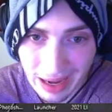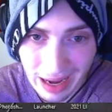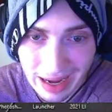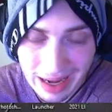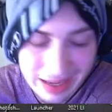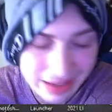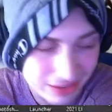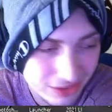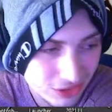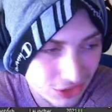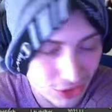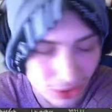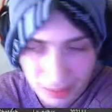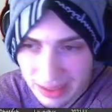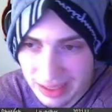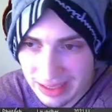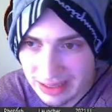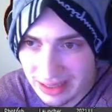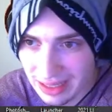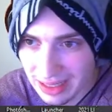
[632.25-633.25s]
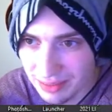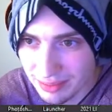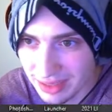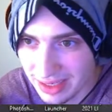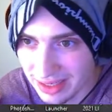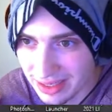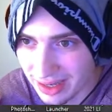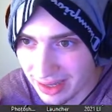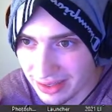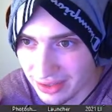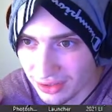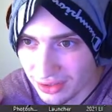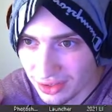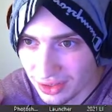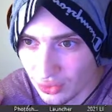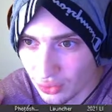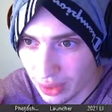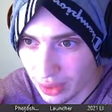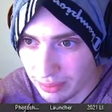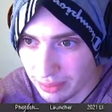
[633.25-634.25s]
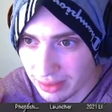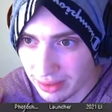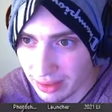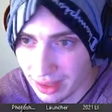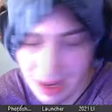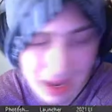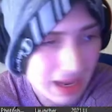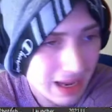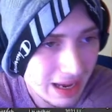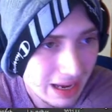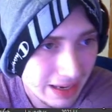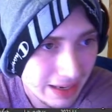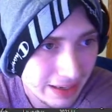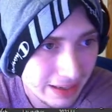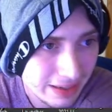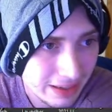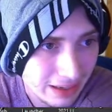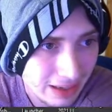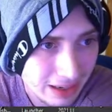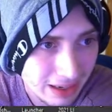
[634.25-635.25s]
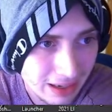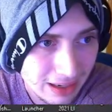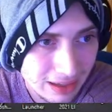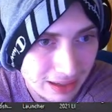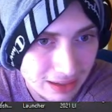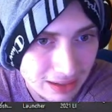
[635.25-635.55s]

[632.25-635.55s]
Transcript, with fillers: I so many times I, I use this weapon and uh,